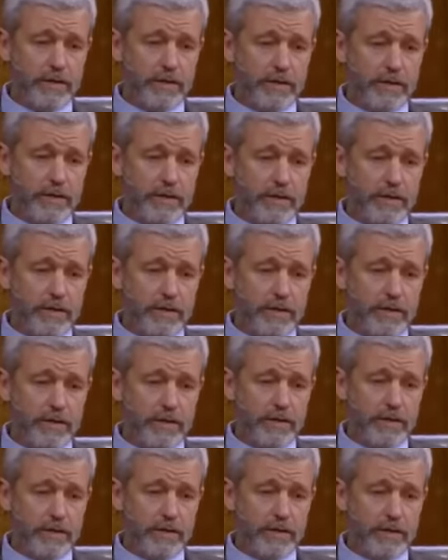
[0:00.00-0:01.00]

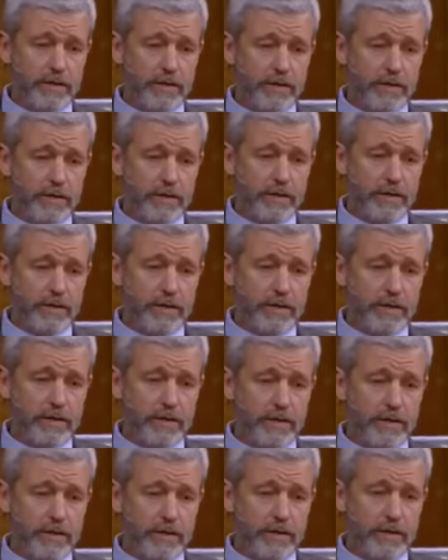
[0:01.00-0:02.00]

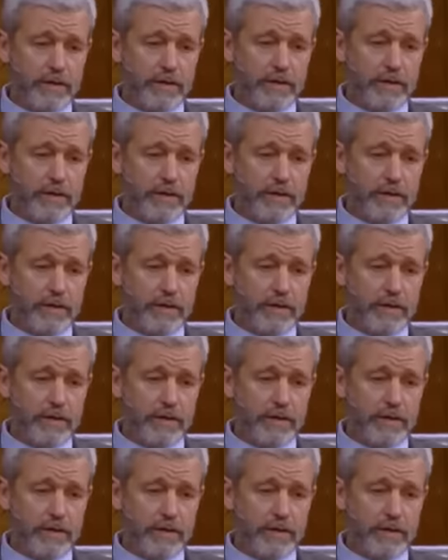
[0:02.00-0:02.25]
(no one is talking)